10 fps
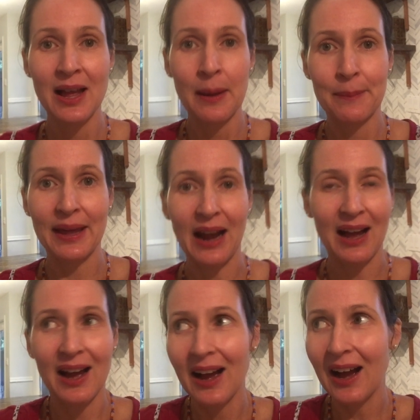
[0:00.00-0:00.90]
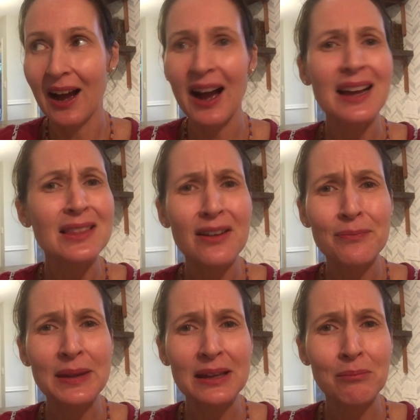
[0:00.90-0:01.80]
but I love
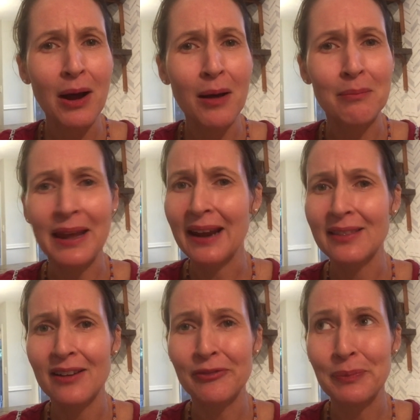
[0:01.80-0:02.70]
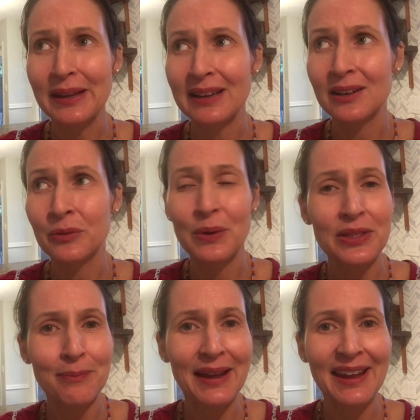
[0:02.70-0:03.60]
being mom and I love being
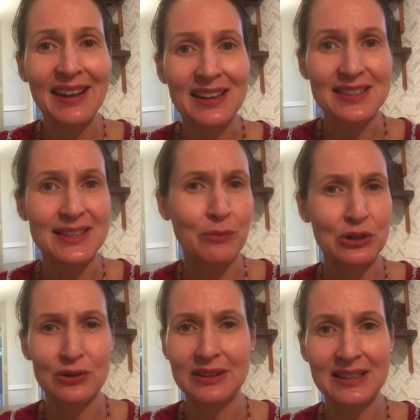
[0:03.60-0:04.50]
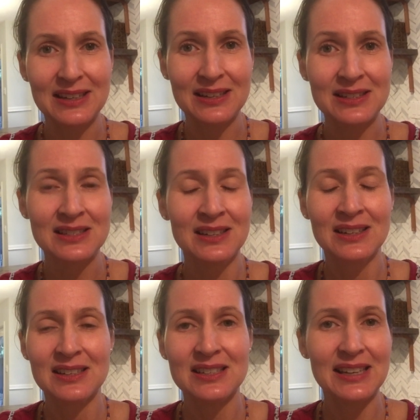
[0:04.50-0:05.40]
with my kids, and we're doing things
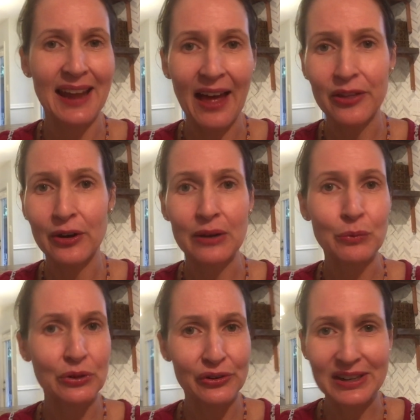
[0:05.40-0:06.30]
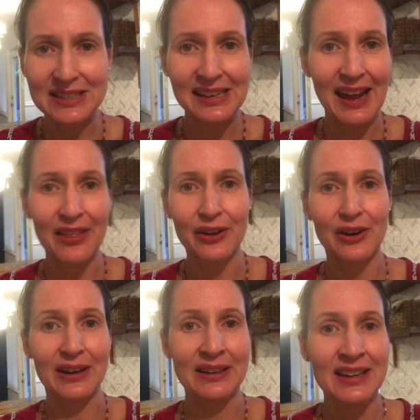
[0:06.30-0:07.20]
together and we're learning together,
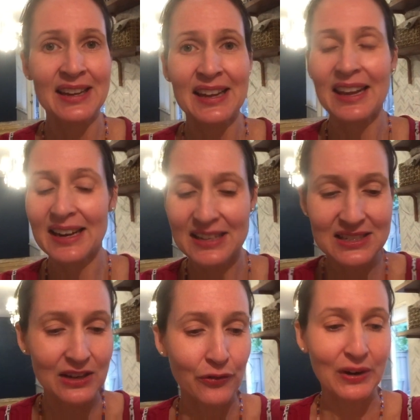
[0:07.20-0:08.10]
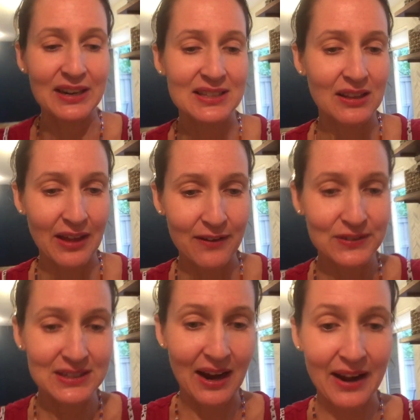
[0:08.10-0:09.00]
and it is different. It's a
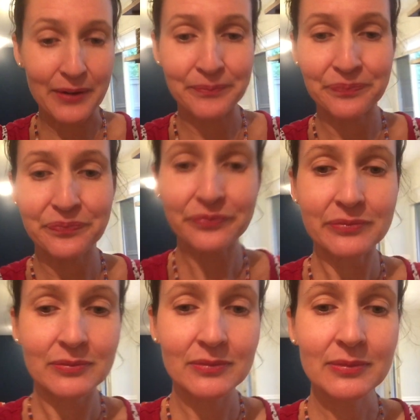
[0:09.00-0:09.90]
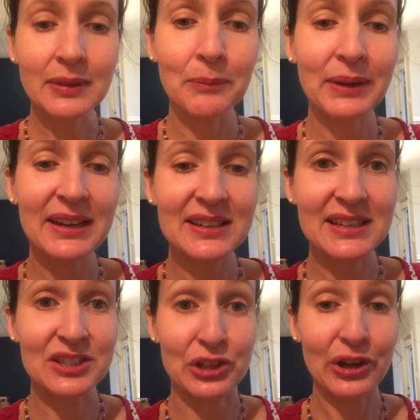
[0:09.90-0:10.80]
lifestyle, but
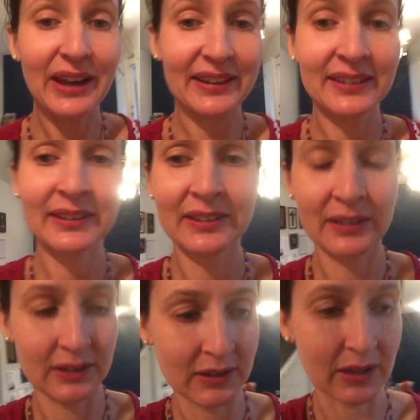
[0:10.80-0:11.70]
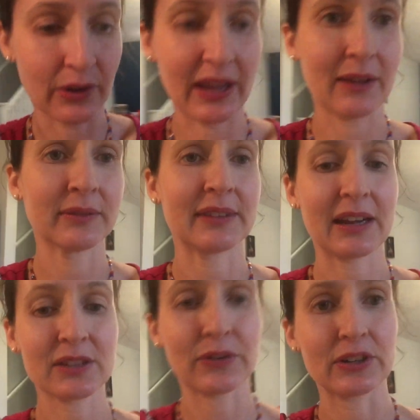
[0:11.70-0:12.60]
it's good. Okay,
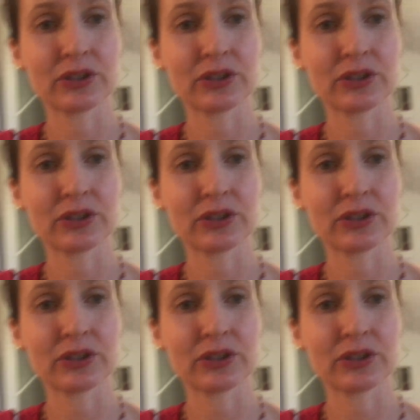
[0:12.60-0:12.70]
next French